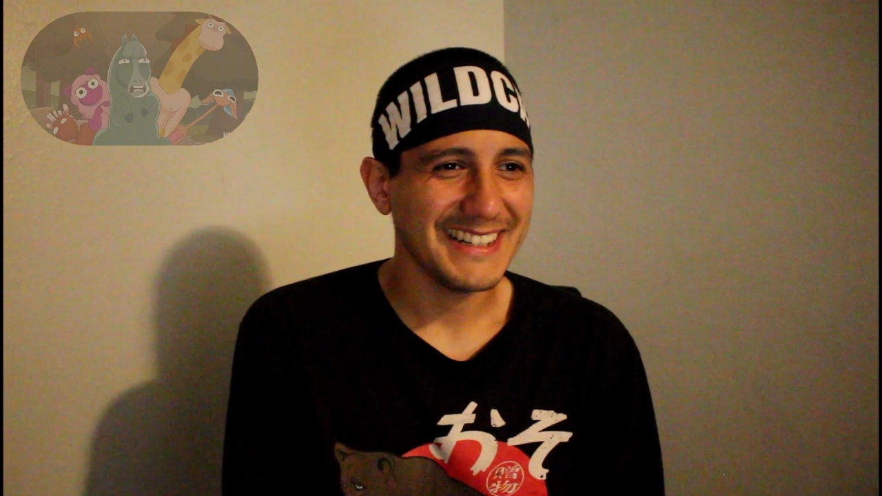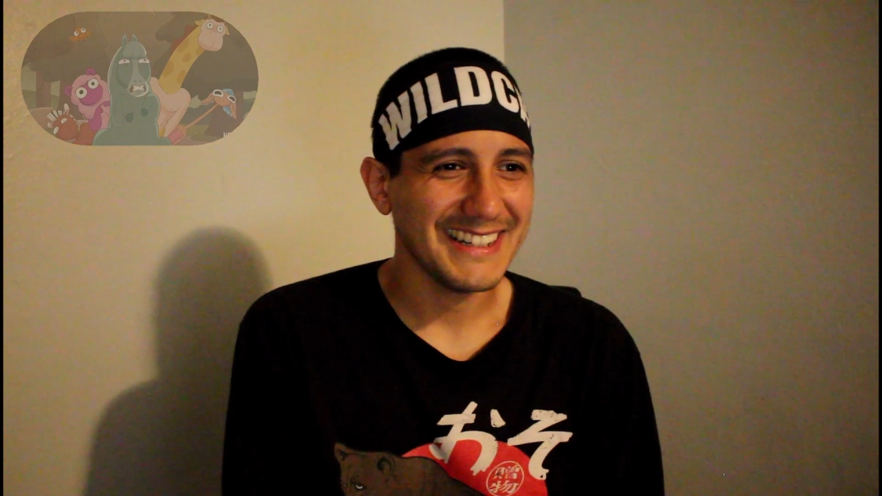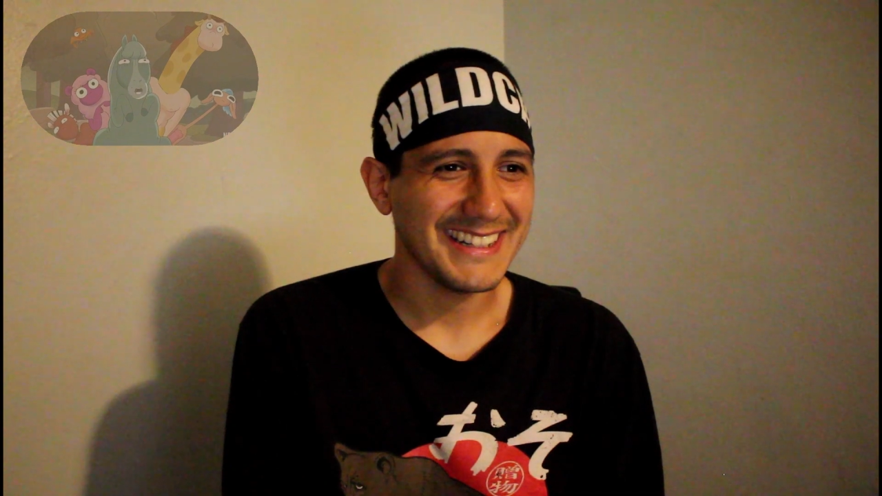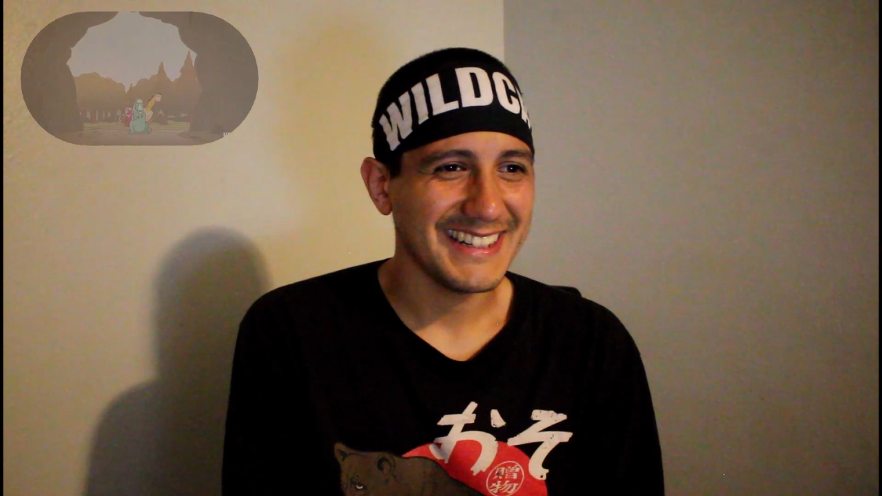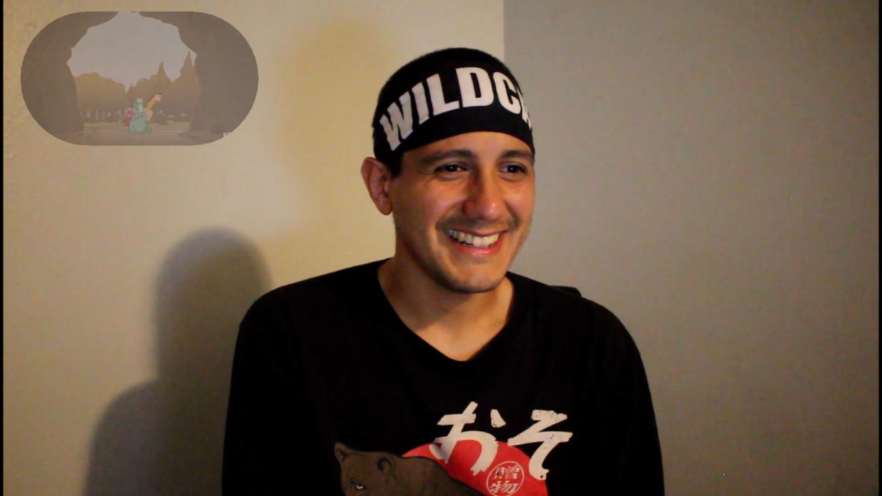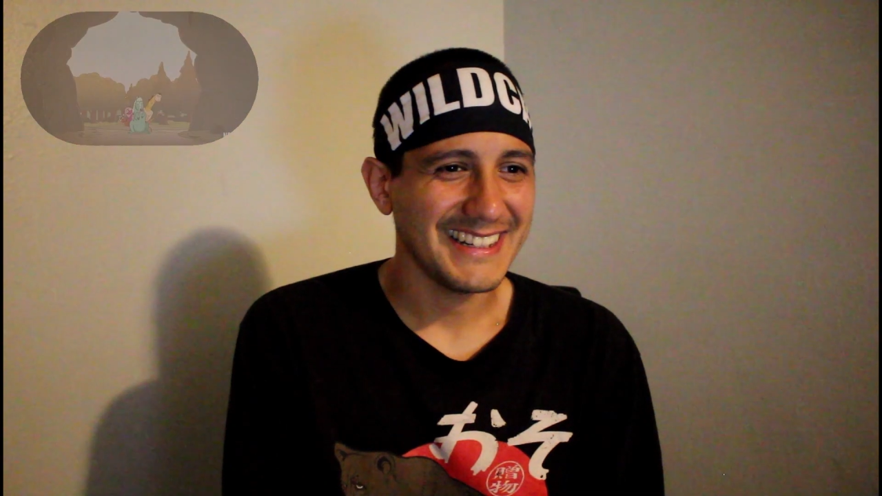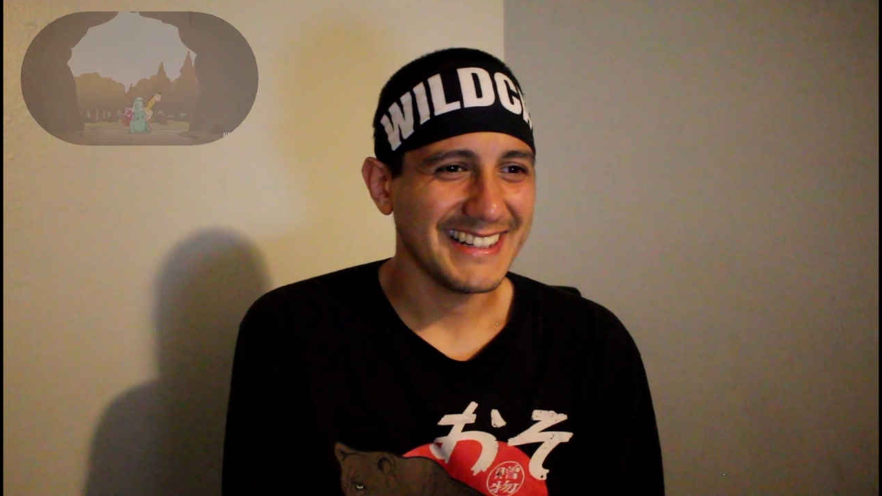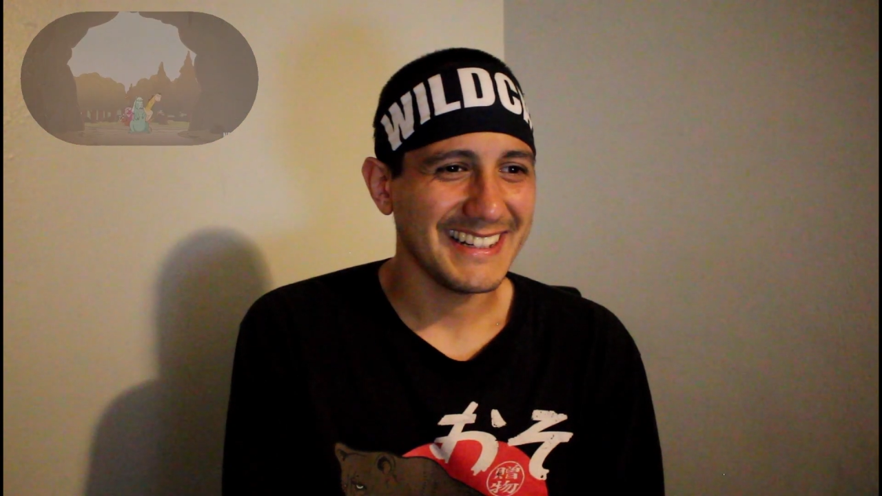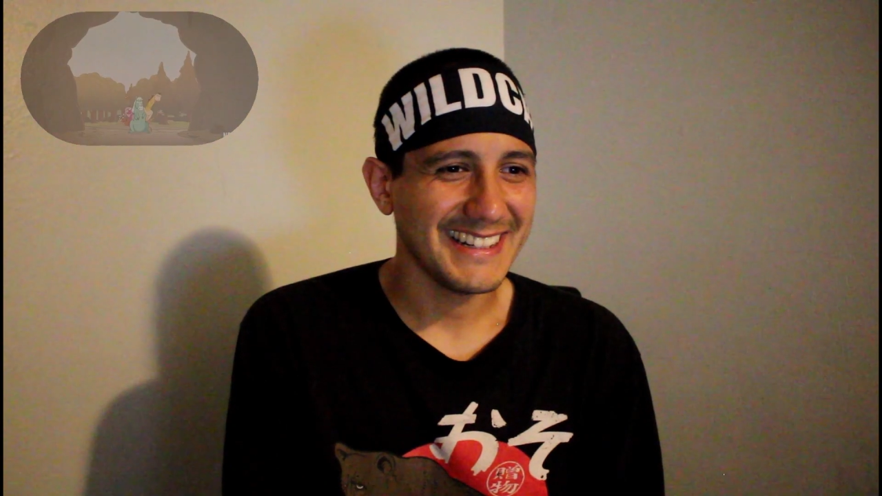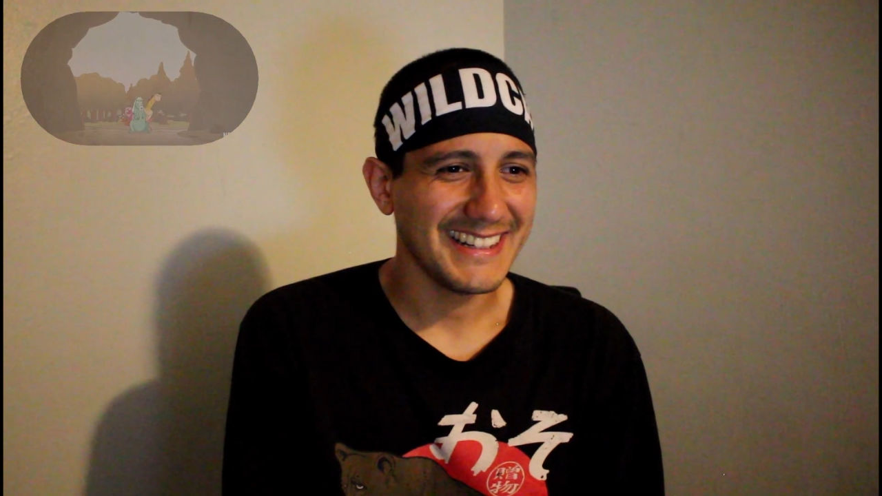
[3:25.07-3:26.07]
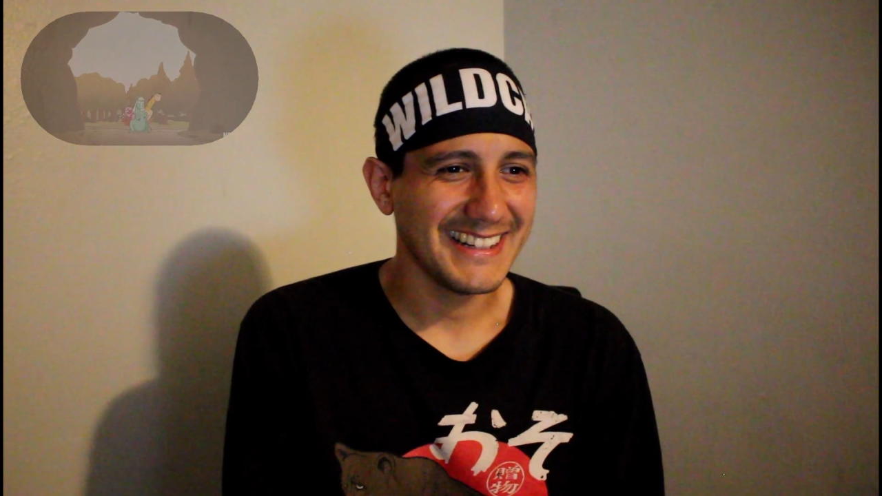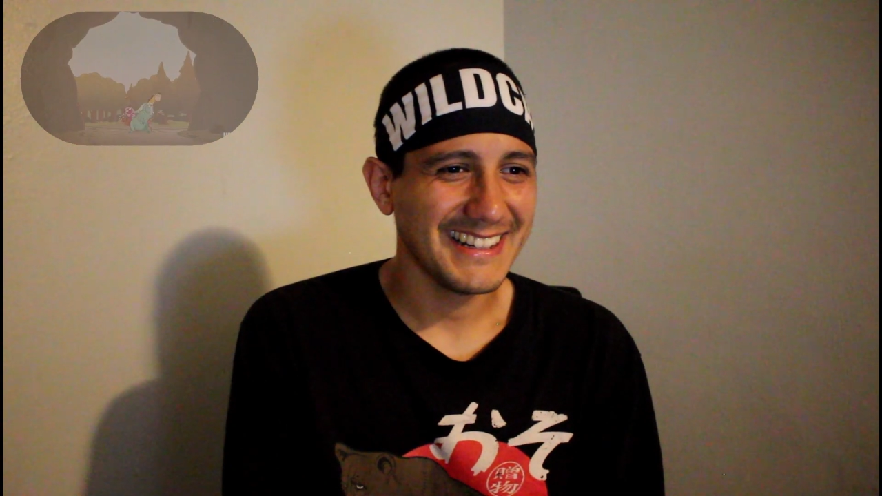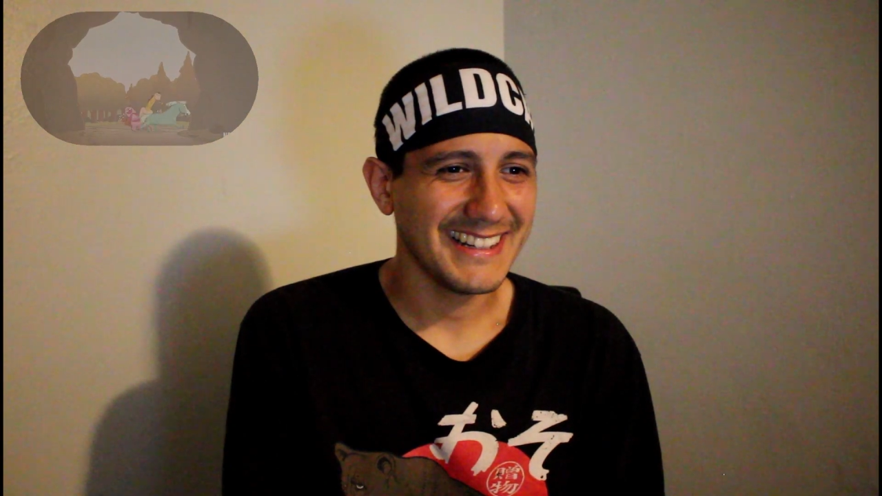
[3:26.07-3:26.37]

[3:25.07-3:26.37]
He tried to make me part of his